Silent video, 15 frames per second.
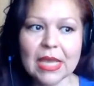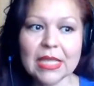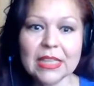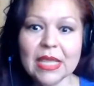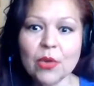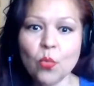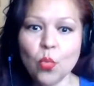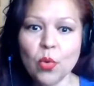
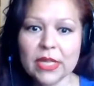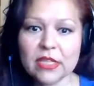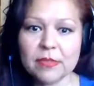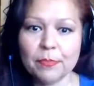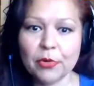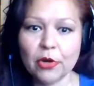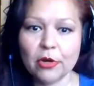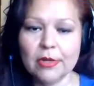and they
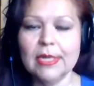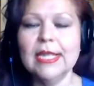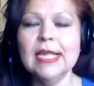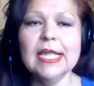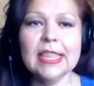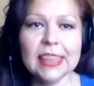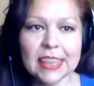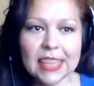whisper.
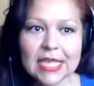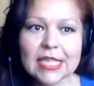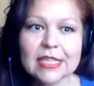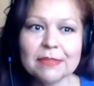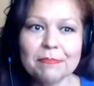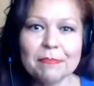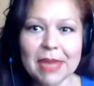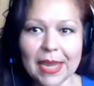
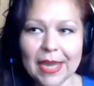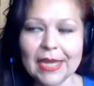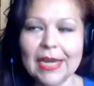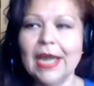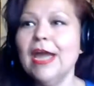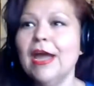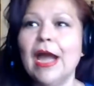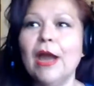This
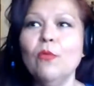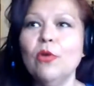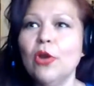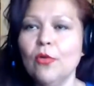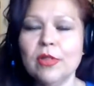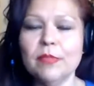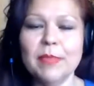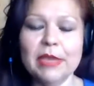man, I
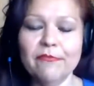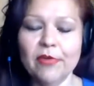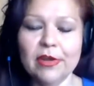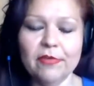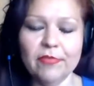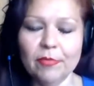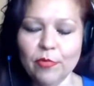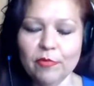would always make
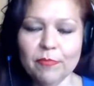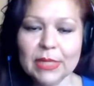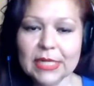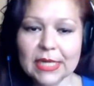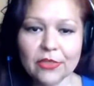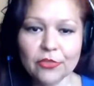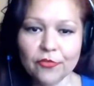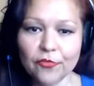fun of him. We've
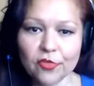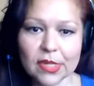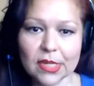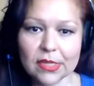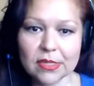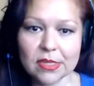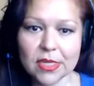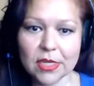been together for
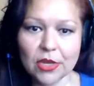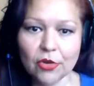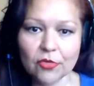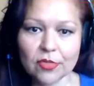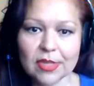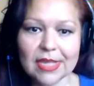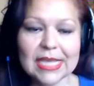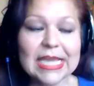16
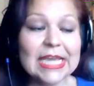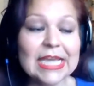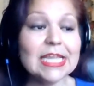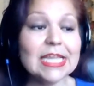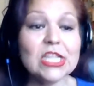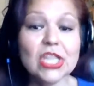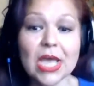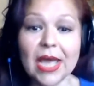years. He
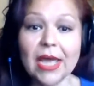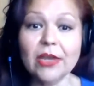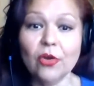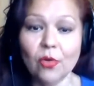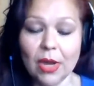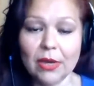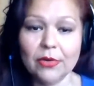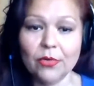does not
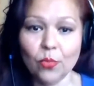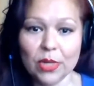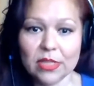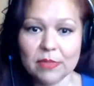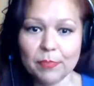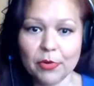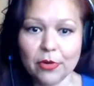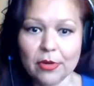know how to
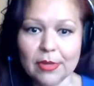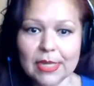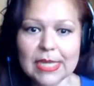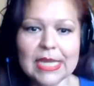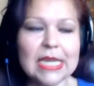whisper.